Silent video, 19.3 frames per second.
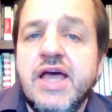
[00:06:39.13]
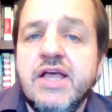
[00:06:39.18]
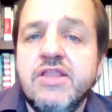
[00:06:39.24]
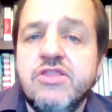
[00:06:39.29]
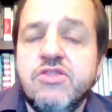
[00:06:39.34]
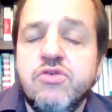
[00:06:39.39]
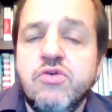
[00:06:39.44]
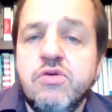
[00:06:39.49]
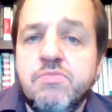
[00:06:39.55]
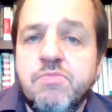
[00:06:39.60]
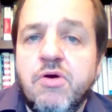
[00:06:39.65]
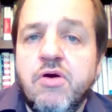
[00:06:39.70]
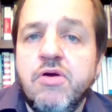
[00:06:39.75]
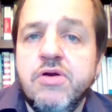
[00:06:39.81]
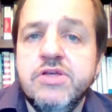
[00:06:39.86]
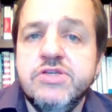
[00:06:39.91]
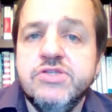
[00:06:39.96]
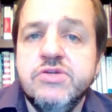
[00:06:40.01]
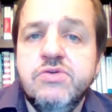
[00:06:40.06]
third
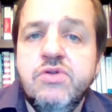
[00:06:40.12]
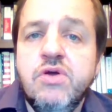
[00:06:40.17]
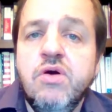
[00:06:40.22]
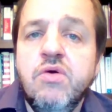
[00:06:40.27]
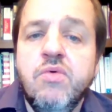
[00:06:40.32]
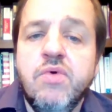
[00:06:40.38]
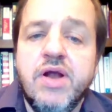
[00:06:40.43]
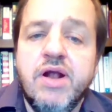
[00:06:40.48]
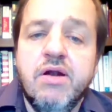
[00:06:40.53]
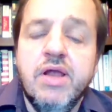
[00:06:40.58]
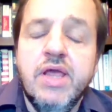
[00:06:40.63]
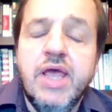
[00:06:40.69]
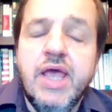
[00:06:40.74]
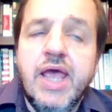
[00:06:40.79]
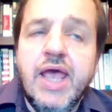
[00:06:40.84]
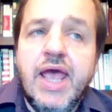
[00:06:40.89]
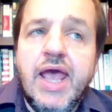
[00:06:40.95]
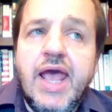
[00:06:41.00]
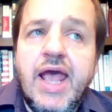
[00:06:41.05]
parties are nowhere.
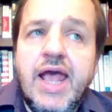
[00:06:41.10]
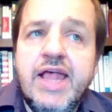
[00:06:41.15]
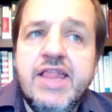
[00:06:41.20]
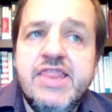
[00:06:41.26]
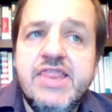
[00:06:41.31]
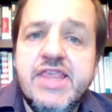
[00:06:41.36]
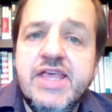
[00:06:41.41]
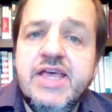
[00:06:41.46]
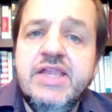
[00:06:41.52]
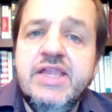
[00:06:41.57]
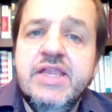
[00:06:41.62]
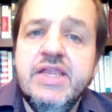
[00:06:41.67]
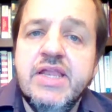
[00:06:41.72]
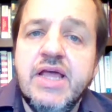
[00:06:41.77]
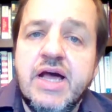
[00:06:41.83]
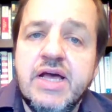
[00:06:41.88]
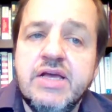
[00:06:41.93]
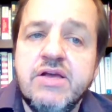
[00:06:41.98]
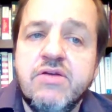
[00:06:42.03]
And then
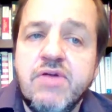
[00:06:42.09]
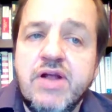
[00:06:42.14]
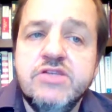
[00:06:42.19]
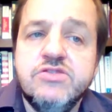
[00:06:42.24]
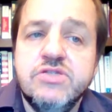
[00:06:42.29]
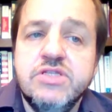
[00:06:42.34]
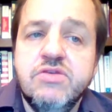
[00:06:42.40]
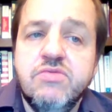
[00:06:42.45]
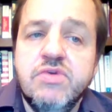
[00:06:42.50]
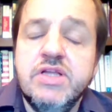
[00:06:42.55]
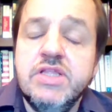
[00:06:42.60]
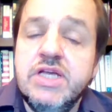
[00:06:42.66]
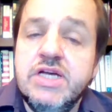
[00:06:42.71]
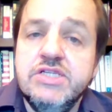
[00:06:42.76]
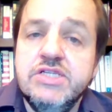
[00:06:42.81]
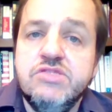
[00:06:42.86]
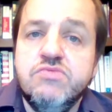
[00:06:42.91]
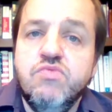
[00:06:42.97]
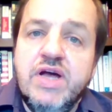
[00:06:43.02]
I gradually
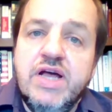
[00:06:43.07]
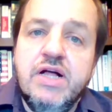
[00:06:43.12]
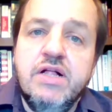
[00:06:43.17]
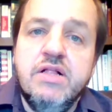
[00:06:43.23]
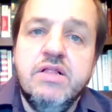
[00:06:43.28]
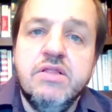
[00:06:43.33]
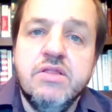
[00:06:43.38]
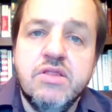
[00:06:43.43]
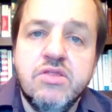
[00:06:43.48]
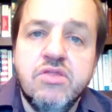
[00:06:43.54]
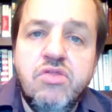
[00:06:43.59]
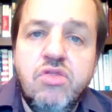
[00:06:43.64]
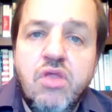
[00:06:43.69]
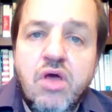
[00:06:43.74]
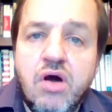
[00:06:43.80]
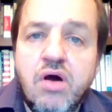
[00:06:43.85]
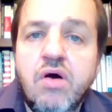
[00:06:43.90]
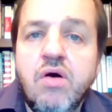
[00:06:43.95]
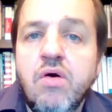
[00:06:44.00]
realized, well,
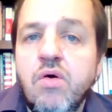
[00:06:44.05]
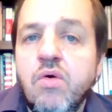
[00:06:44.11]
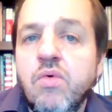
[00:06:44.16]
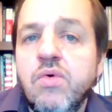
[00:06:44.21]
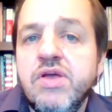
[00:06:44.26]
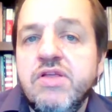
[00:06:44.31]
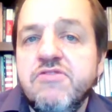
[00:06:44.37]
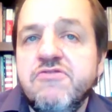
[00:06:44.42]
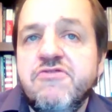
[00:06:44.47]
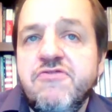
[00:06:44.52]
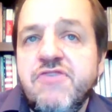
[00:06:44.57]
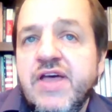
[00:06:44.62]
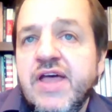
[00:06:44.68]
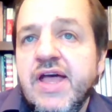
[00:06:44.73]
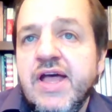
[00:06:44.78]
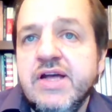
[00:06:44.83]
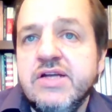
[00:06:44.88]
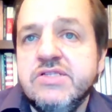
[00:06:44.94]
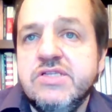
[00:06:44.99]
no, in
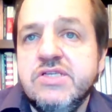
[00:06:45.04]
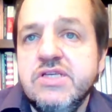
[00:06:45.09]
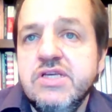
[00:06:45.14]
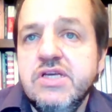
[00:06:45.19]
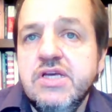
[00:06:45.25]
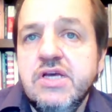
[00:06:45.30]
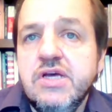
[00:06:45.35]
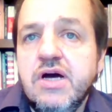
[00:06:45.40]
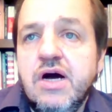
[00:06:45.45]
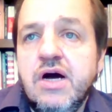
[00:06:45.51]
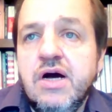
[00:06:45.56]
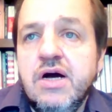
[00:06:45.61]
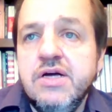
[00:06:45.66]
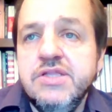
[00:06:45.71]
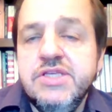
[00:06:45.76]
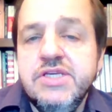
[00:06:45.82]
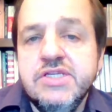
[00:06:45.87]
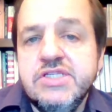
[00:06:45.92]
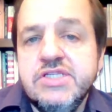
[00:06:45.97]
fact,
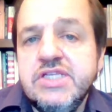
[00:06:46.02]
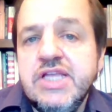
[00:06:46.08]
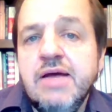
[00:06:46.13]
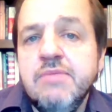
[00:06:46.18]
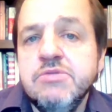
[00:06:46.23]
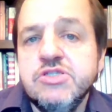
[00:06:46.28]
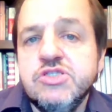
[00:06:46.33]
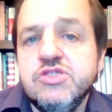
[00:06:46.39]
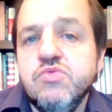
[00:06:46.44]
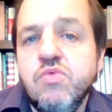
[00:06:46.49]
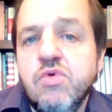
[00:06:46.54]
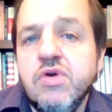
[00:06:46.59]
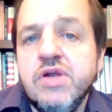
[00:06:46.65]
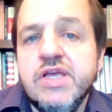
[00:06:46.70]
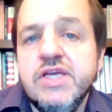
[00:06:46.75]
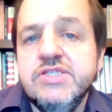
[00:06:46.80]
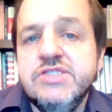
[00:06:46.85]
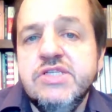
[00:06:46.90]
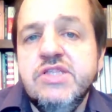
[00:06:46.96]
the established
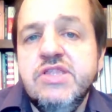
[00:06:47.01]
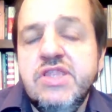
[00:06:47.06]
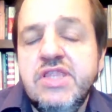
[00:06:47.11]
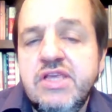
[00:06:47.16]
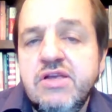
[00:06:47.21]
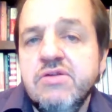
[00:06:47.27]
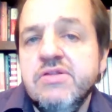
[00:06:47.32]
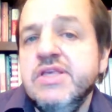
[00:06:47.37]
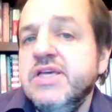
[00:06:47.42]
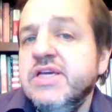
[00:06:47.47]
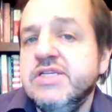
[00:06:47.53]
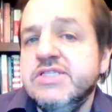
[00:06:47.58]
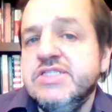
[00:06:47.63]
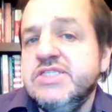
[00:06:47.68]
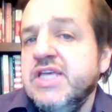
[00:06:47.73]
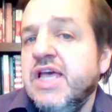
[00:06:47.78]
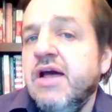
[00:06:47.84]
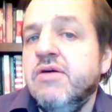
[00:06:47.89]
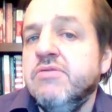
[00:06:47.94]
work isn't nearly as
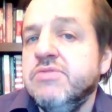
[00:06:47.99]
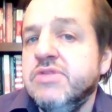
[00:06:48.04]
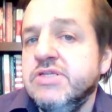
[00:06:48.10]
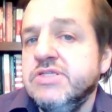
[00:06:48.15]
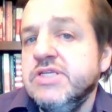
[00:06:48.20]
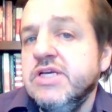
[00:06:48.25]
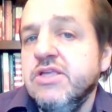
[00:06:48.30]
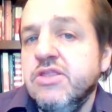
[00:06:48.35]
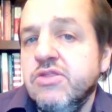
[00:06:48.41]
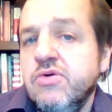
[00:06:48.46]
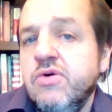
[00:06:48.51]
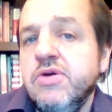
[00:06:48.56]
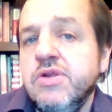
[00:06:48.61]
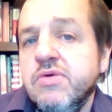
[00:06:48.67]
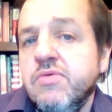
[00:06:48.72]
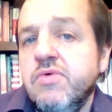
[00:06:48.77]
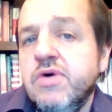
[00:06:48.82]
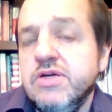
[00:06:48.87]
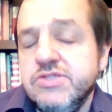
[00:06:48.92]
sound as I thought
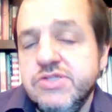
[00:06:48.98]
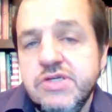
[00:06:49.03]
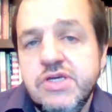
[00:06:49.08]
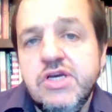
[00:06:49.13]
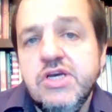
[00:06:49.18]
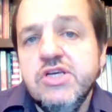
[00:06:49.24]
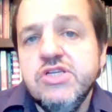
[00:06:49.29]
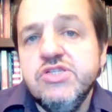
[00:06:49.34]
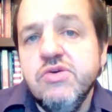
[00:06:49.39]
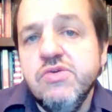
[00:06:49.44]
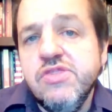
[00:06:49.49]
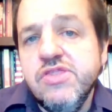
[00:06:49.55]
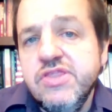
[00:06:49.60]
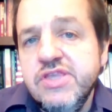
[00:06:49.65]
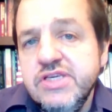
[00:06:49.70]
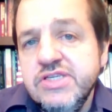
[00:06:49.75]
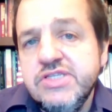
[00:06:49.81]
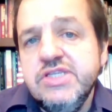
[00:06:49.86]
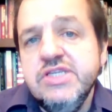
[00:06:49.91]
it was. So
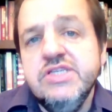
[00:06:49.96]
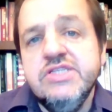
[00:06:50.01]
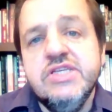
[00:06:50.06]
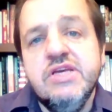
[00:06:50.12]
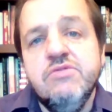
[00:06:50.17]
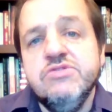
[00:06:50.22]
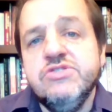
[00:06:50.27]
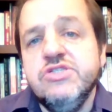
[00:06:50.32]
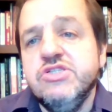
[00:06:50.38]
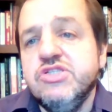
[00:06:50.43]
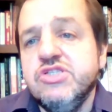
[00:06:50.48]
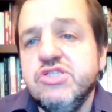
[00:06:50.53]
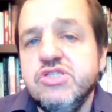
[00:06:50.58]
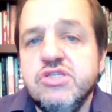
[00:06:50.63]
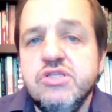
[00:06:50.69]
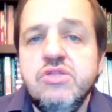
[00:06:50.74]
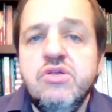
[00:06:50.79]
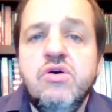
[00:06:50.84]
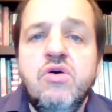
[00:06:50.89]
it was a
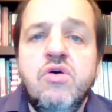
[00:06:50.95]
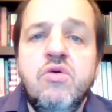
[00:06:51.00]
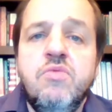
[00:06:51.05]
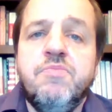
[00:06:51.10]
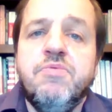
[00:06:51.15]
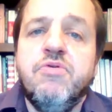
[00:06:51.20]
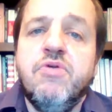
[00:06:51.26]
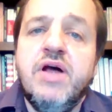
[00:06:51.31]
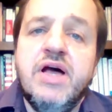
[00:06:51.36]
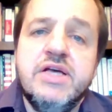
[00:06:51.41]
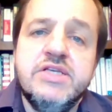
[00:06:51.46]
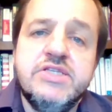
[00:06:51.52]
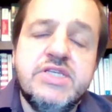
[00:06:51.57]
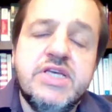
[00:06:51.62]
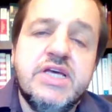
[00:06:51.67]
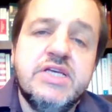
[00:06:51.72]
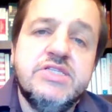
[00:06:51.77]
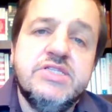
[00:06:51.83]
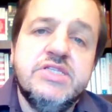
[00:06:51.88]
slow
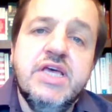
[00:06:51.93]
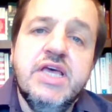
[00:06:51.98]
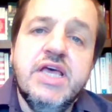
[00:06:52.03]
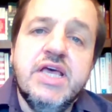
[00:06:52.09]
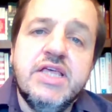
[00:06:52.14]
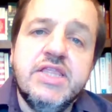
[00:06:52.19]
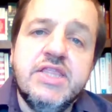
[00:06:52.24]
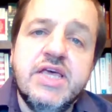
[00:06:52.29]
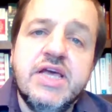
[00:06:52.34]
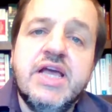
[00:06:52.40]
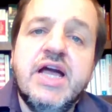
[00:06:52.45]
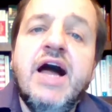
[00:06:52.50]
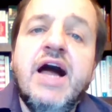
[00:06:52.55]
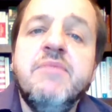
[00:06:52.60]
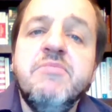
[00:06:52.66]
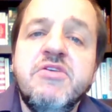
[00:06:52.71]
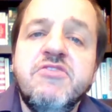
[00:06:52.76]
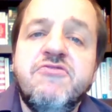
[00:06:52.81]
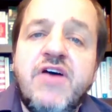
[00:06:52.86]
process that
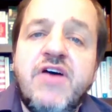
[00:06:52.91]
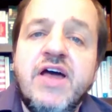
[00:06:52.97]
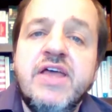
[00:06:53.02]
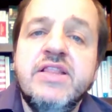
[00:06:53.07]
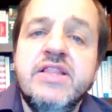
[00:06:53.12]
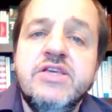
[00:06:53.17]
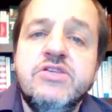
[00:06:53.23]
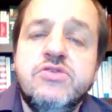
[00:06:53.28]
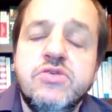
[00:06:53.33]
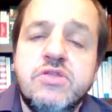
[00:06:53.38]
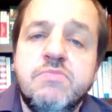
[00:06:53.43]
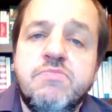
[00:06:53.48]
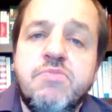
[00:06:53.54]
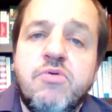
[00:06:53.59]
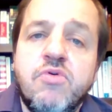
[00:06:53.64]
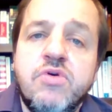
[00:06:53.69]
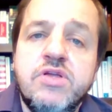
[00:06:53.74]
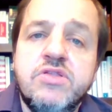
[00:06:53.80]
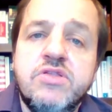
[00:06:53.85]
got me finally to the
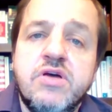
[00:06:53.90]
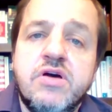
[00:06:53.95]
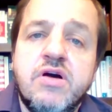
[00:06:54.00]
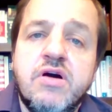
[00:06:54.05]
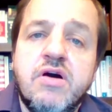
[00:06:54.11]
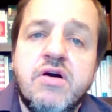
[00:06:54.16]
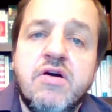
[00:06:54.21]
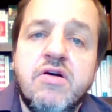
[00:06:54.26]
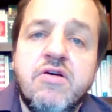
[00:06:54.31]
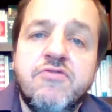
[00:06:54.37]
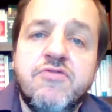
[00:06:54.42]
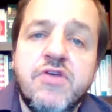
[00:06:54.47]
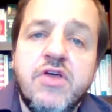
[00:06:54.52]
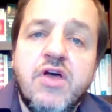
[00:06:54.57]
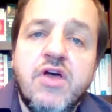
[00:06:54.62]
point of